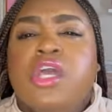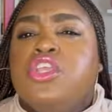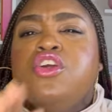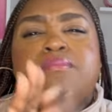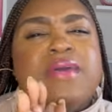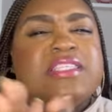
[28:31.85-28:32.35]

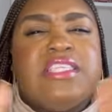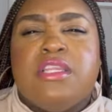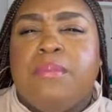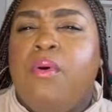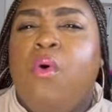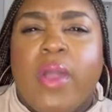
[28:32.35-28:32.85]
You missing the
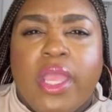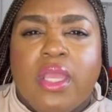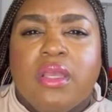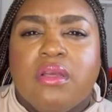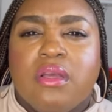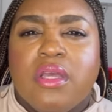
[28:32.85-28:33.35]
point.
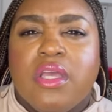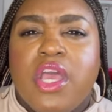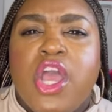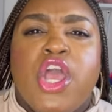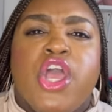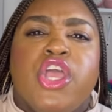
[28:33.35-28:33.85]

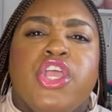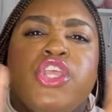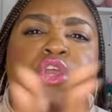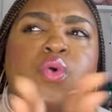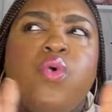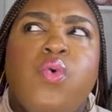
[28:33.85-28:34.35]

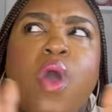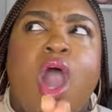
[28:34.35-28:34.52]
You